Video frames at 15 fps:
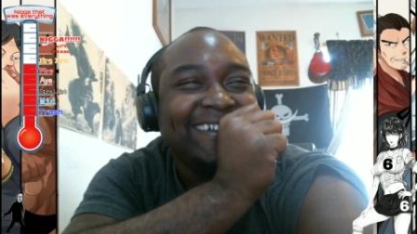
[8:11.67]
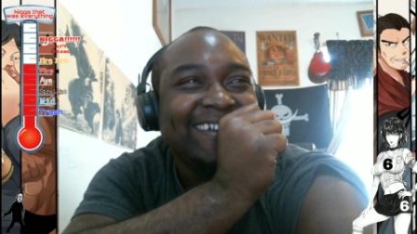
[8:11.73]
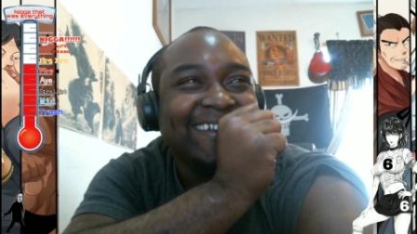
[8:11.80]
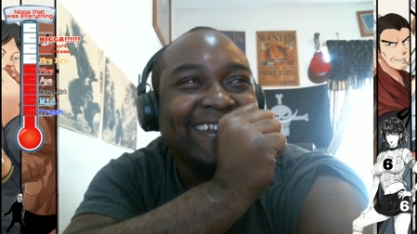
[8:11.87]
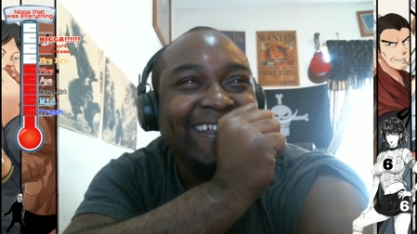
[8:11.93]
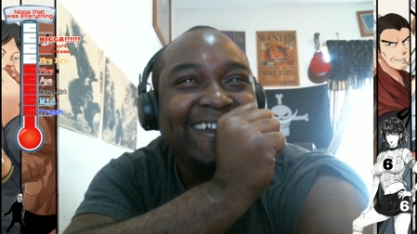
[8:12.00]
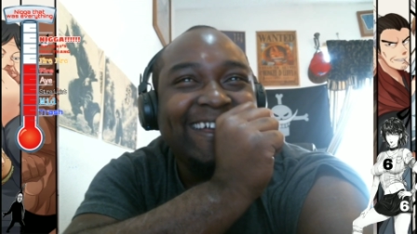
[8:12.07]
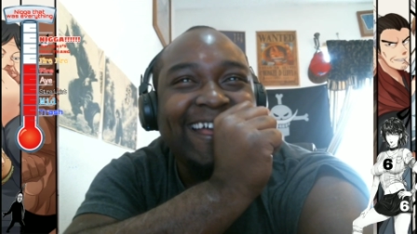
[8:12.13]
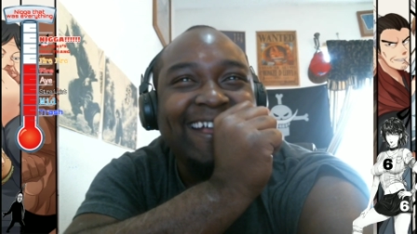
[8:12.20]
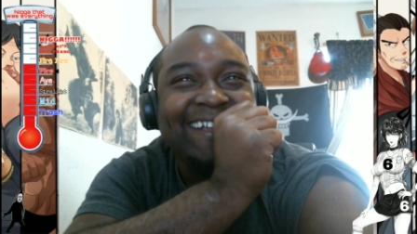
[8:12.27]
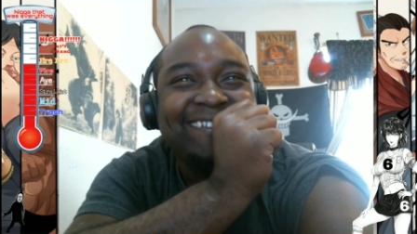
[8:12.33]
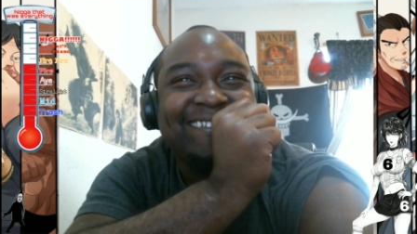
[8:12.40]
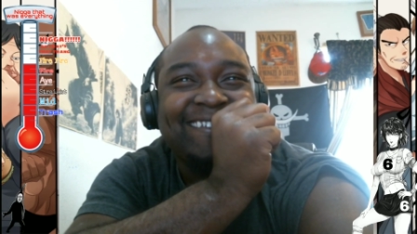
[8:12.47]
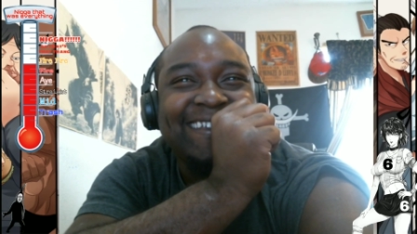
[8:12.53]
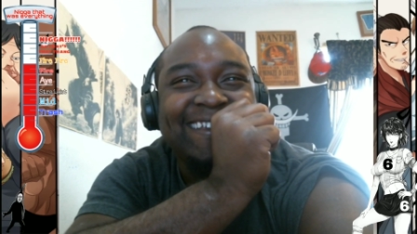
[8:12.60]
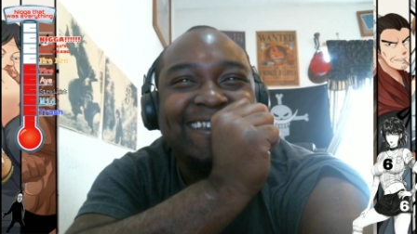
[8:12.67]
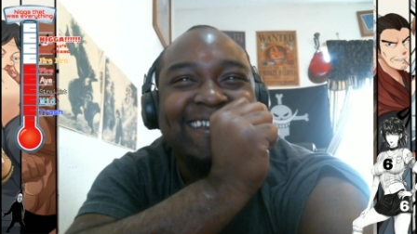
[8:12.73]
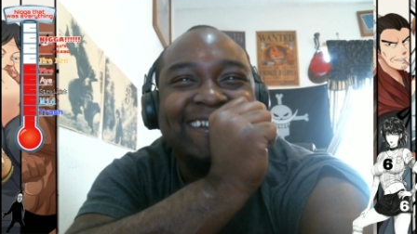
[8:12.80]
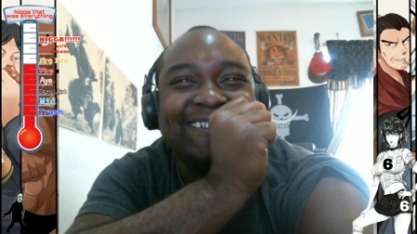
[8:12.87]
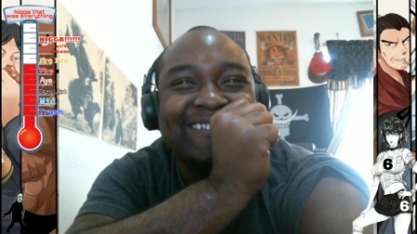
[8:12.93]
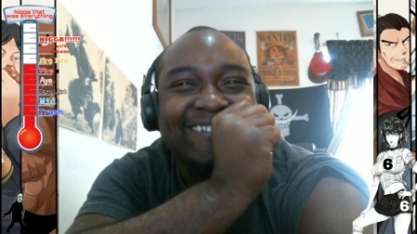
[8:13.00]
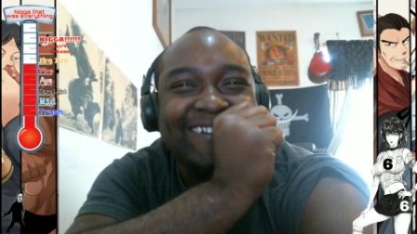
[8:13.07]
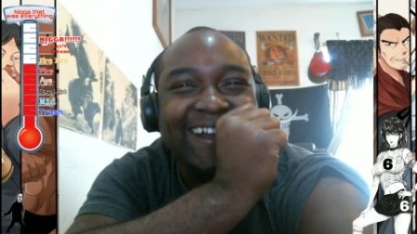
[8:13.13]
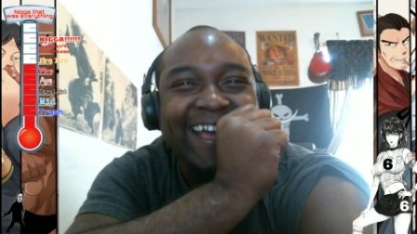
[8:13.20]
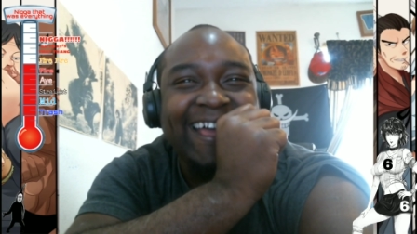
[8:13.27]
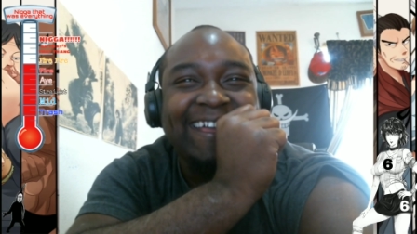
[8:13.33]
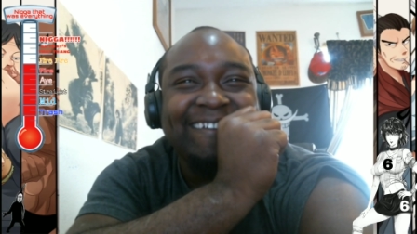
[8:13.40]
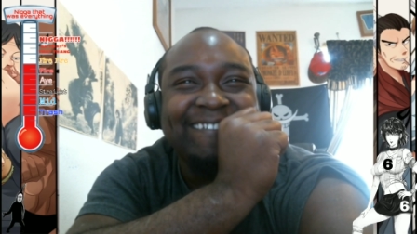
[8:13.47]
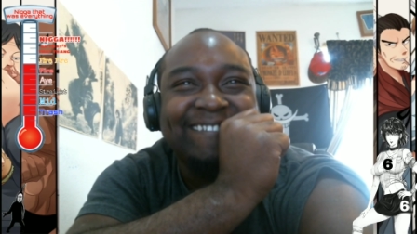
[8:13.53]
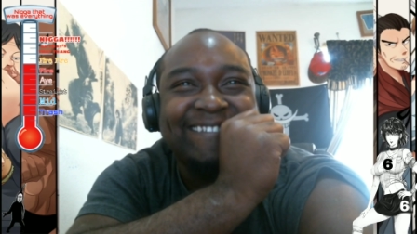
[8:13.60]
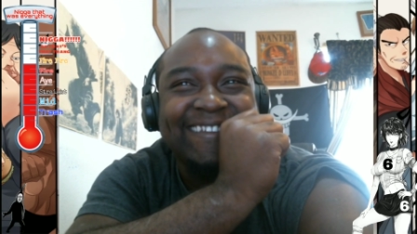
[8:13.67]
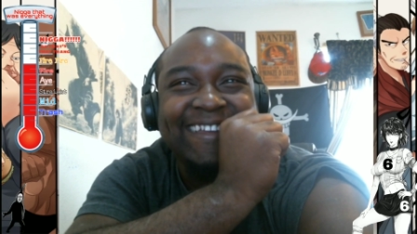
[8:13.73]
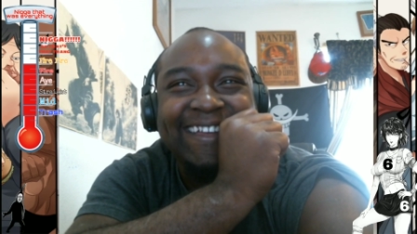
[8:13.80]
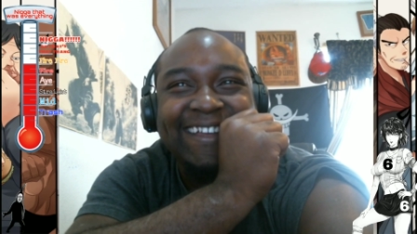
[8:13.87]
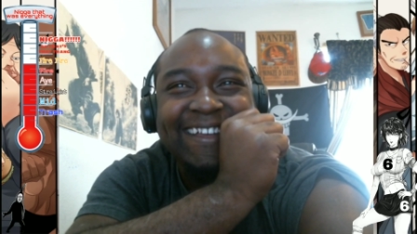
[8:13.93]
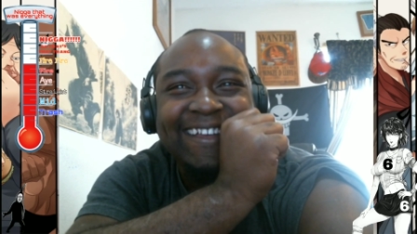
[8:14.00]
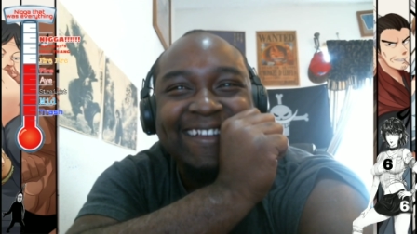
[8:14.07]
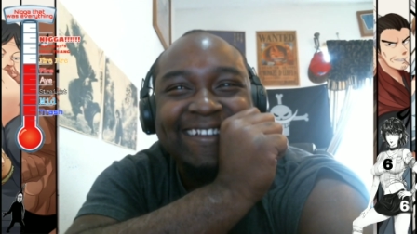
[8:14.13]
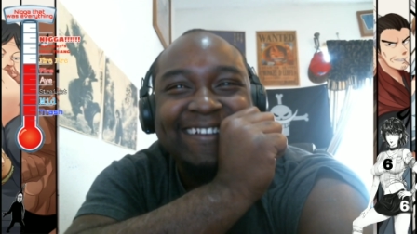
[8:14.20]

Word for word: Nigga, that shit right, dude.